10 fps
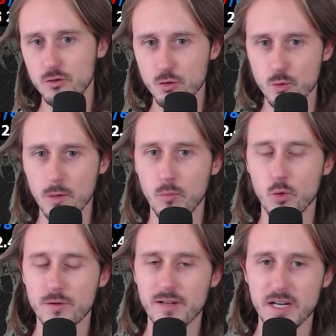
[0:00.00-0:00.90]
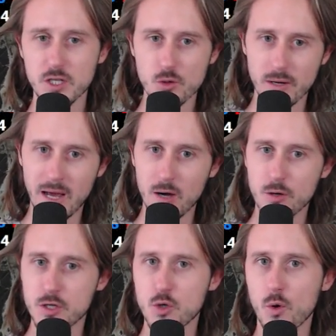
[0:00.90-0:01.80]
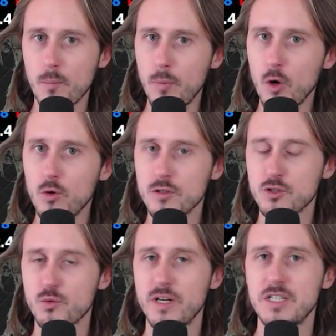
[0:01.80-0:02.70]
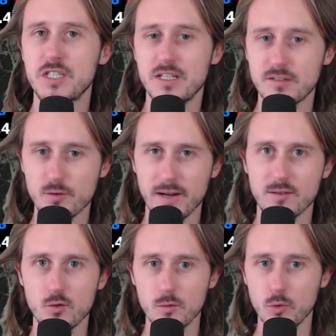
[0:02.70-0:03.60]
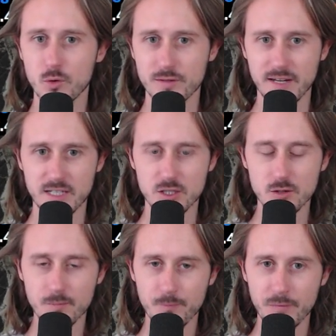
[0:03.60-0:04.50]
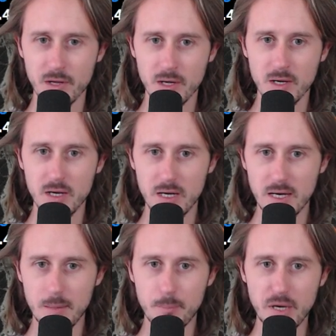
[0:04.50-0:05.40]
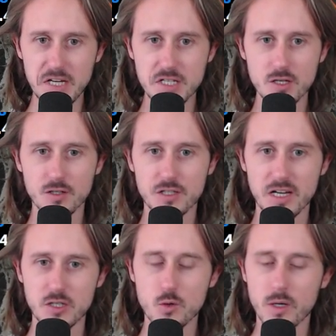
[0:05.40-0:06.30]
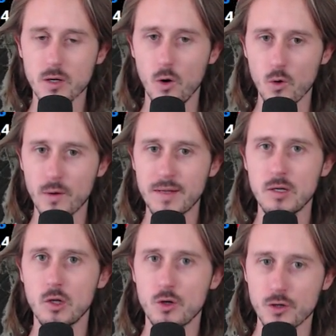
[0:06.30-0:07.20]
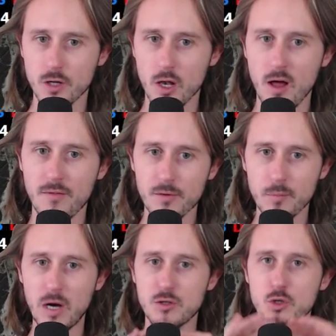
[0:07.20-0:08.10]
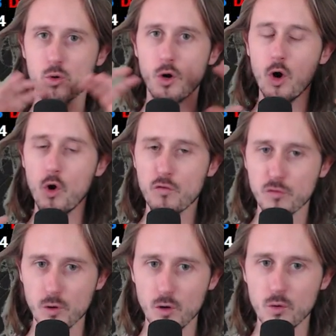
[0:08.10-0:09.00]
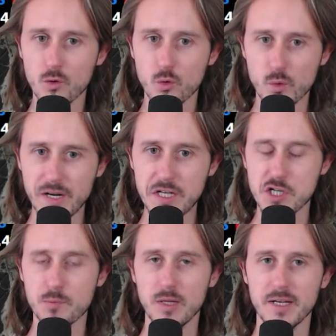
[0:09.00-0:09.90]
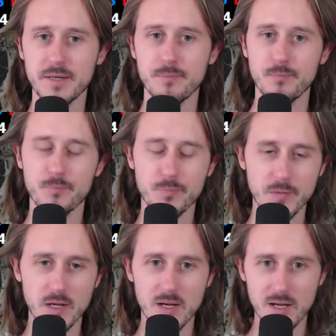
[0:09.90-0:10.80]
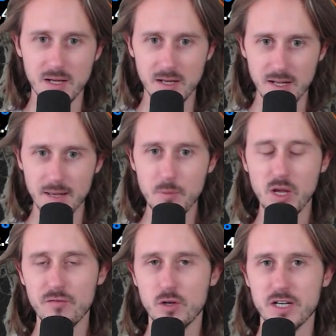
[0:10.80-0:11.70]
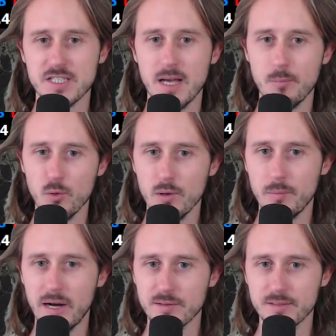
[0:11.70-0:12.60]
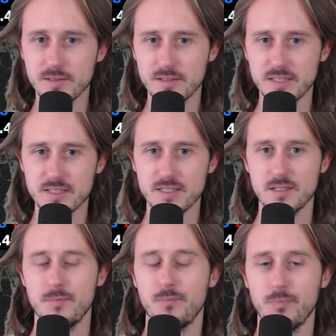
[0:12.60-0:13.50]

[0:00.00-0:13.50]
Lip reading: to a board texture and how does your opponent's range interact to a board texture. And based on that, you can already learn a lot about your overall range play. Let me give you an example about this.